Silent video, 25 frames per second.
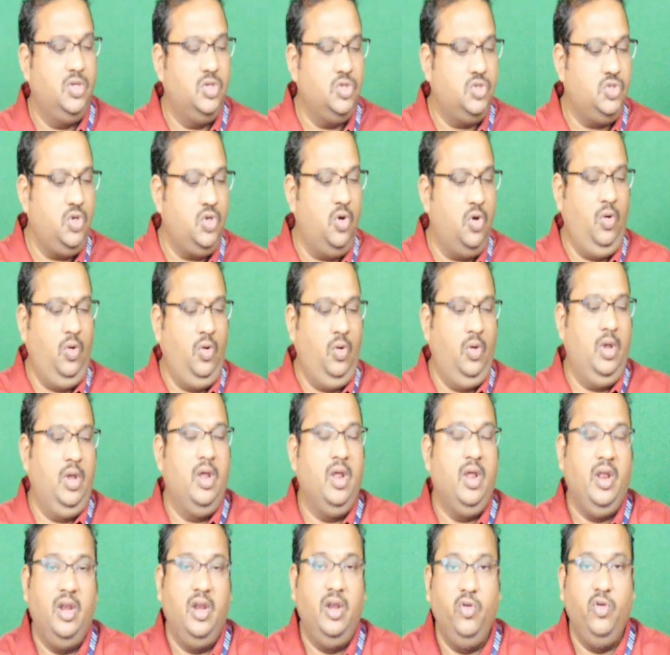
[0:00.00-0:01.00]
So,
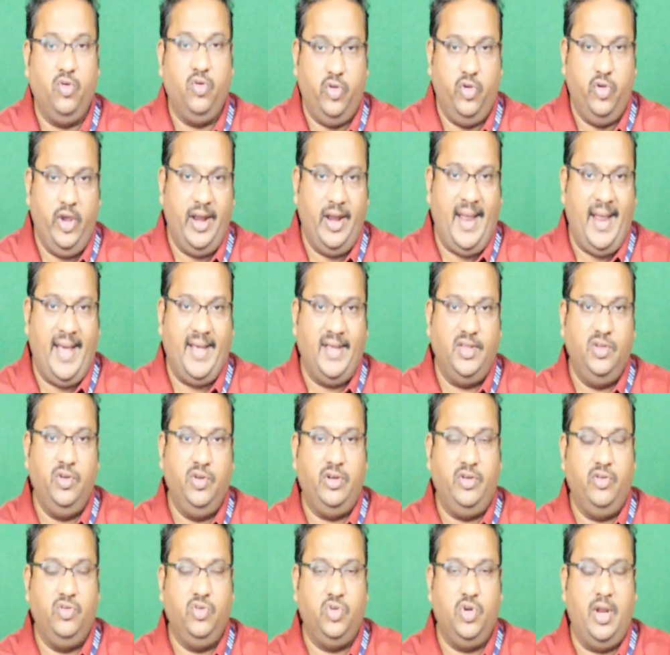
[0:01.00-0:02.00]
you
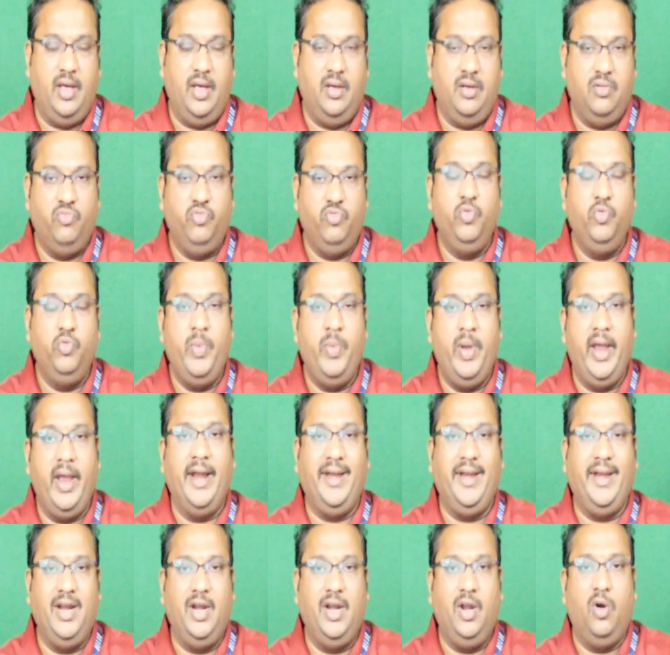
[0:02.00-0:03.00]
may
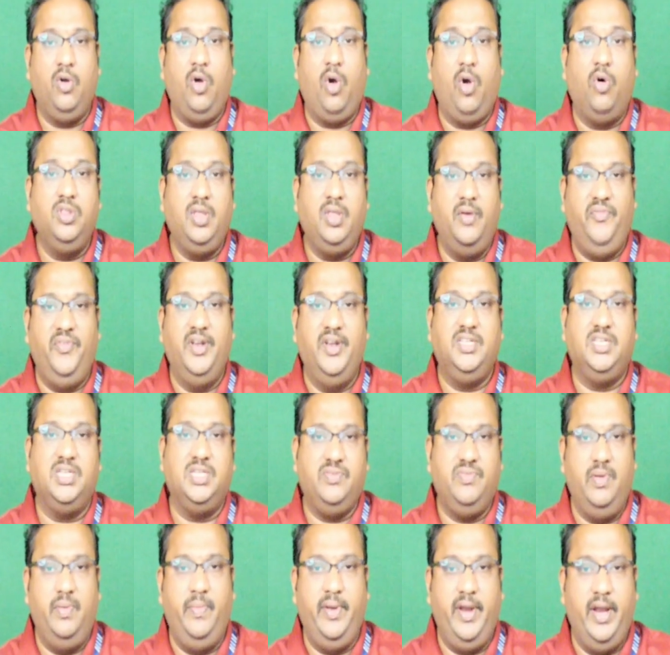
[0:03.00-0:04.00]
get a doubt how the
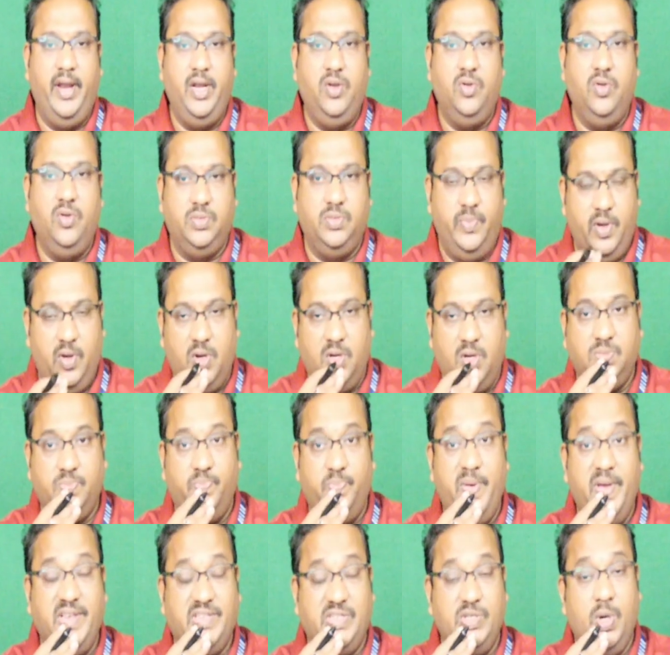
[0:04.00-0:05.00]
features will be reduced, because
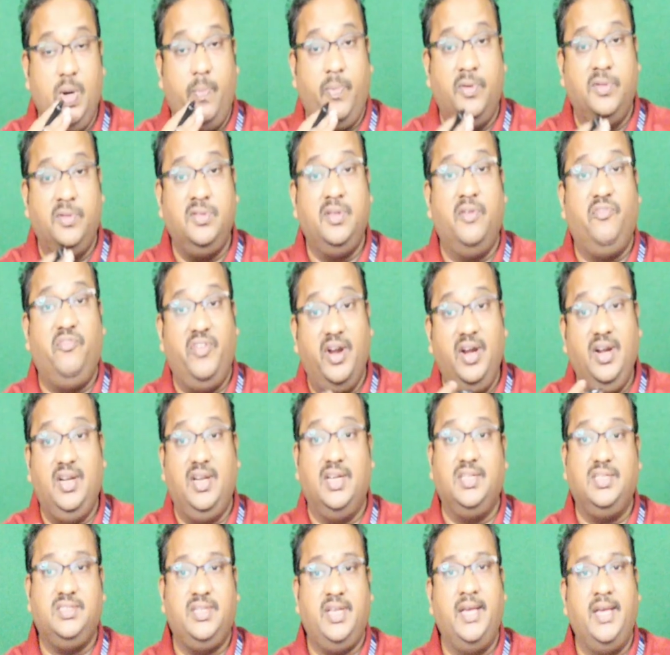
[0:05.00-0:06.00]
basing upon the
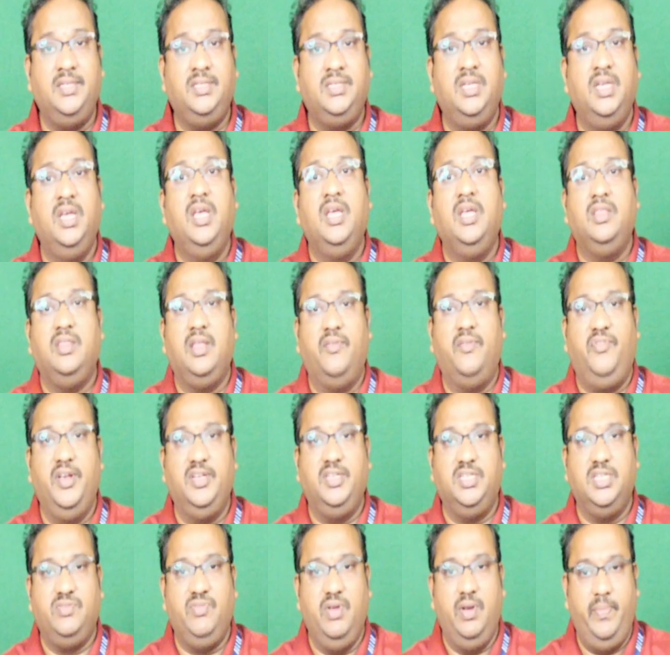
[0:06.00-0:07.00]
filter size, the
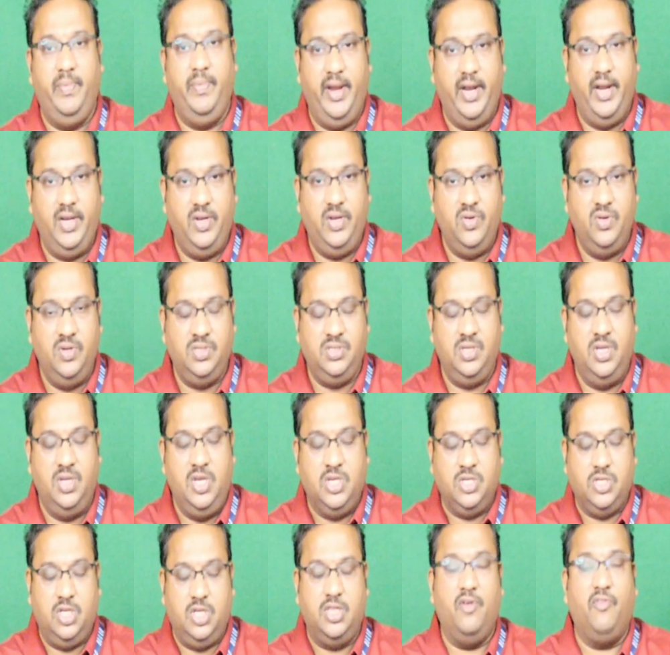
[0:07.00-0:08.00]
features will be reduced.
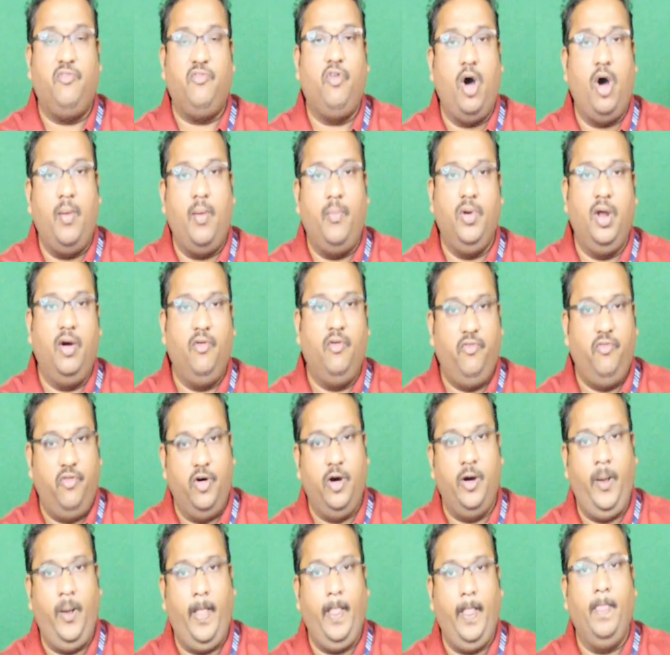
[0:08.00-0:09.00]
So, the formula
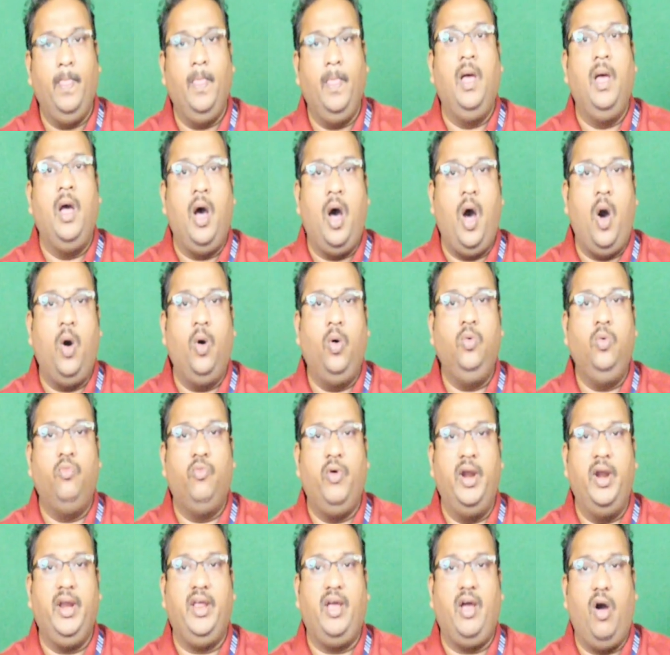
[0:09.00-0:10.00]
for
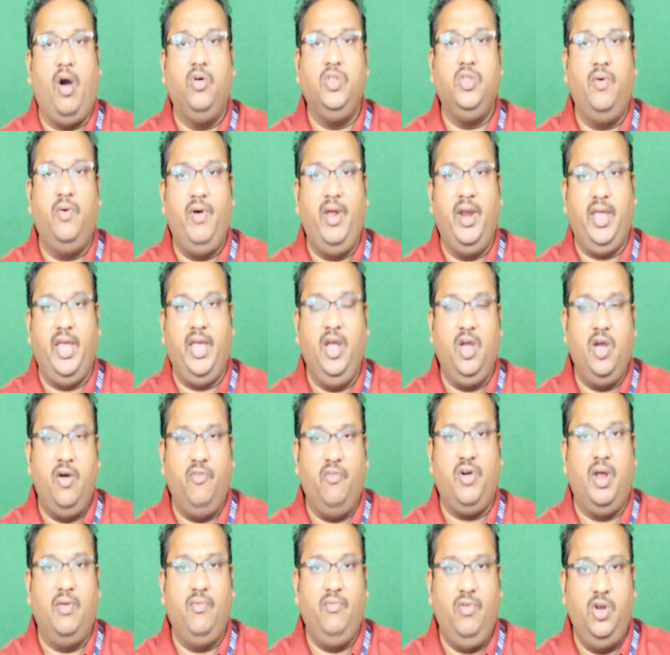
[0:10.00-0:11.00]
how the working
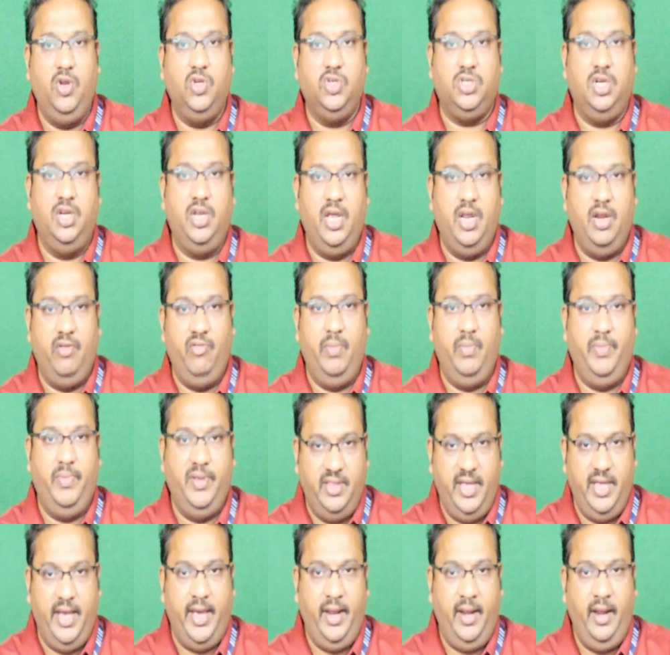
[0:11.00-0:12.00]
of convolution layer will be
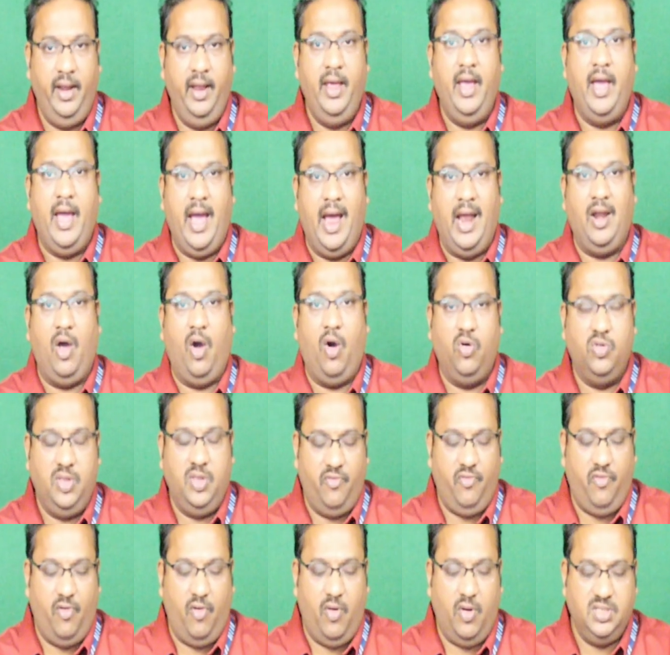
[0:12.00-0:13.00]
there, and
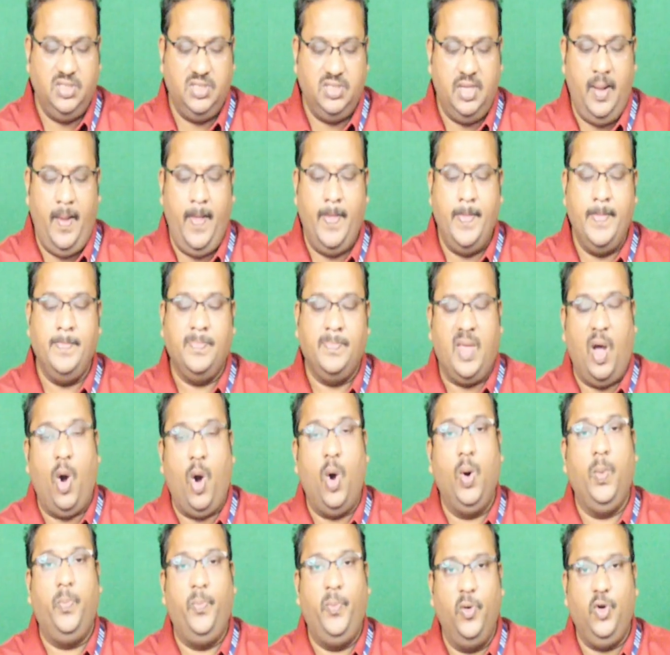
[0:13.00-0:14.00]
what is the
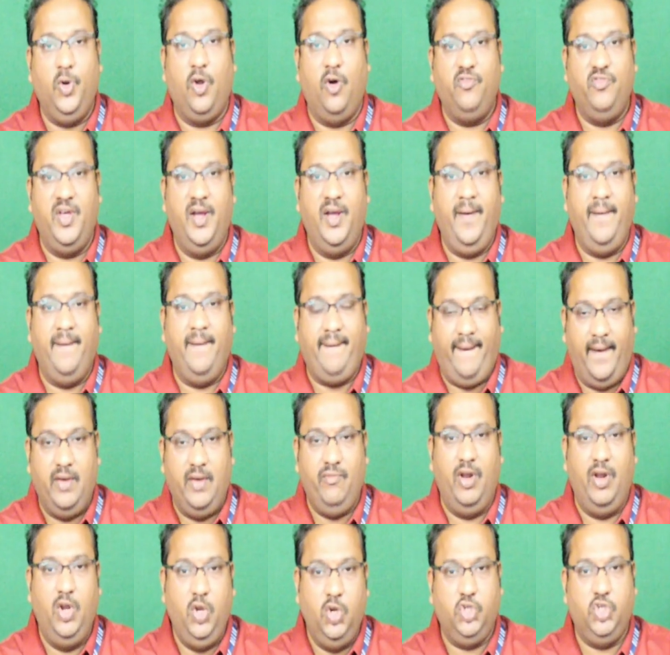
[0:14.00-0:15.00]
output of the
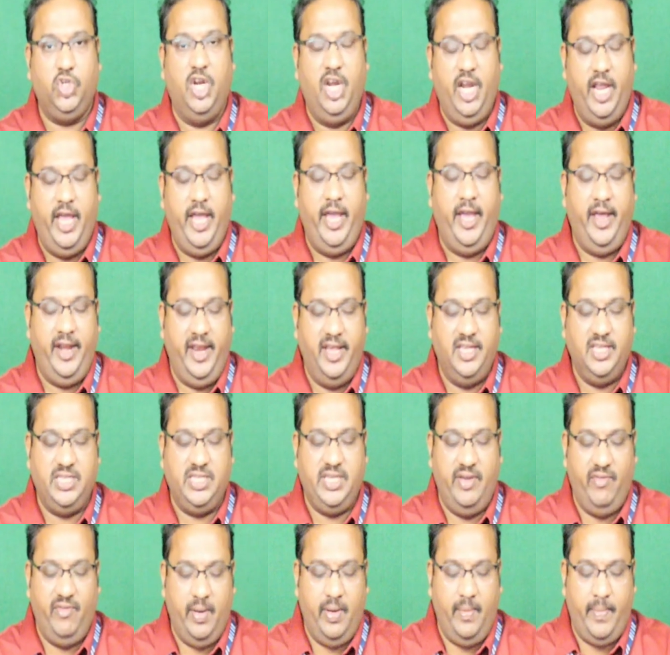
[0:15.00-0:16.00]
convolution layer is
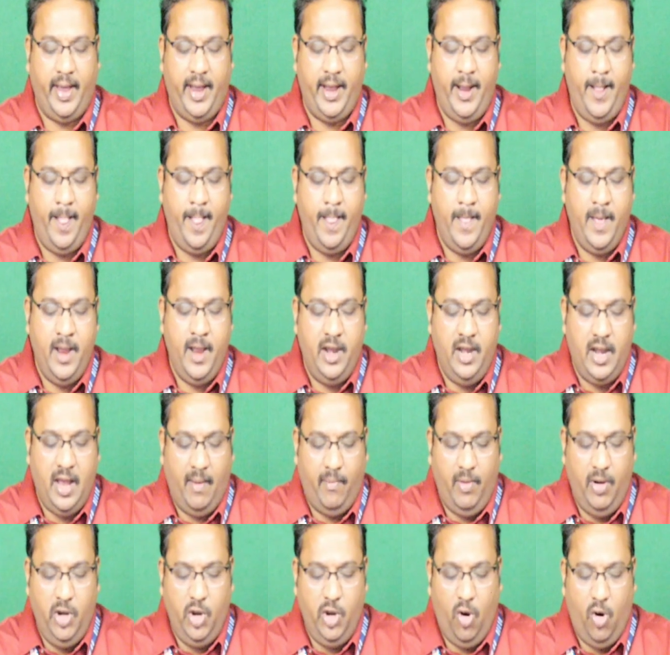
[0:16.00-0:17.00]
given by
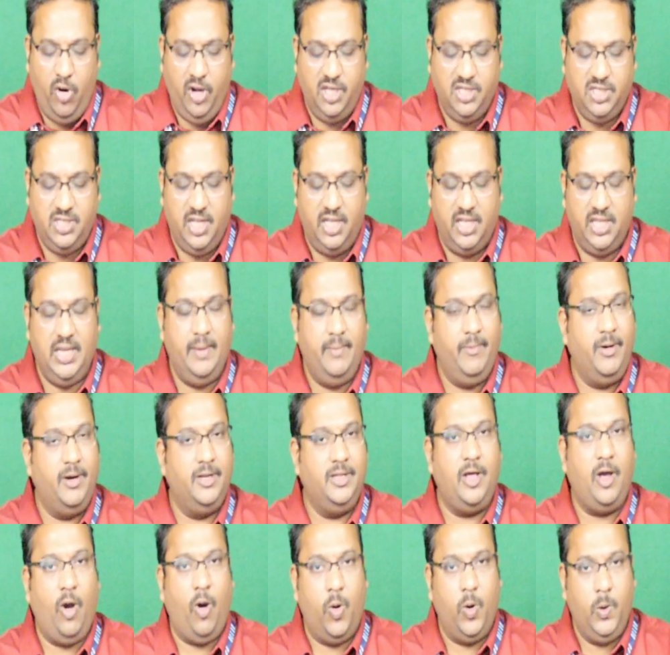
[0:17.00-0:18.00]
W out is nothing
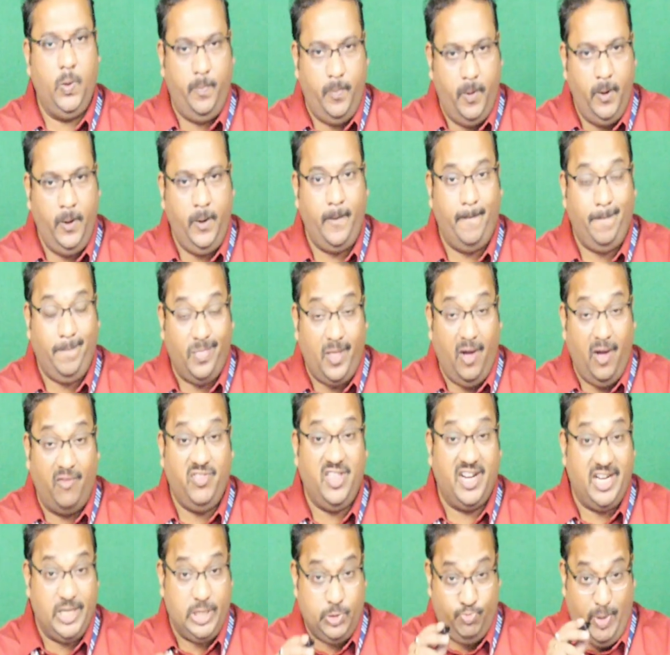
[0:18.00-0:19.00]
but the output of
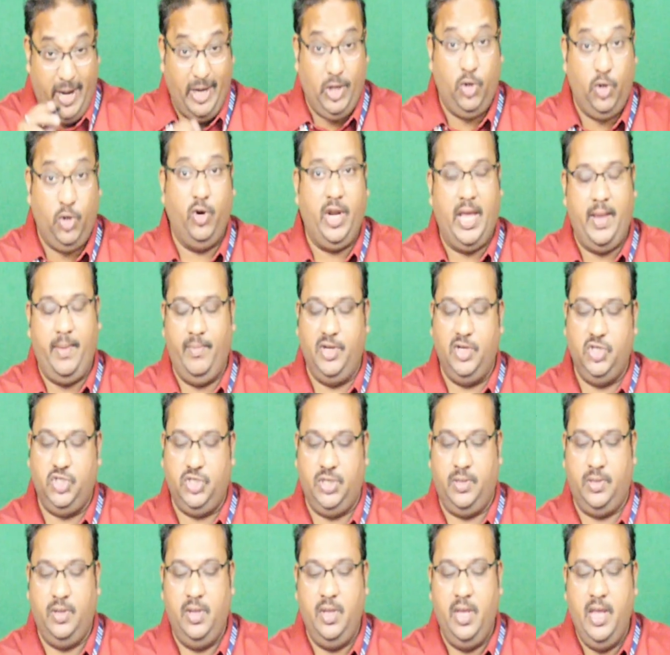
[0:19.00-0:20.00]
the respective
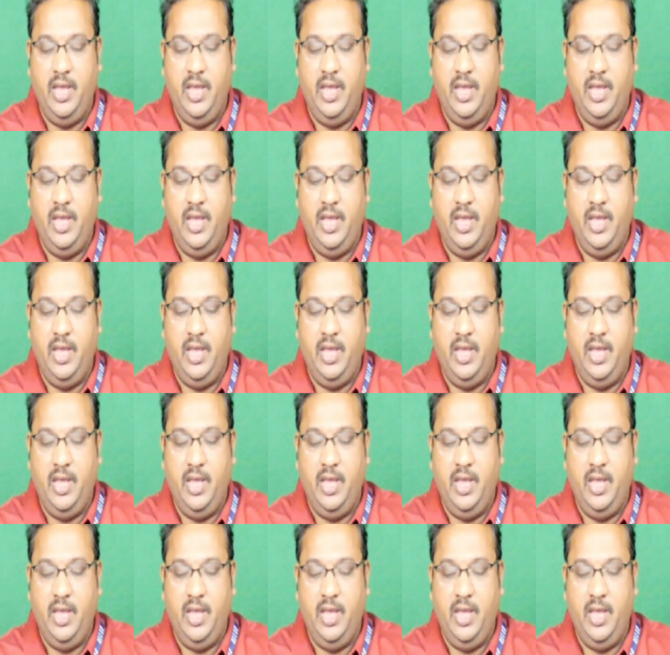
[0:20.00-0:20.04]
dimension.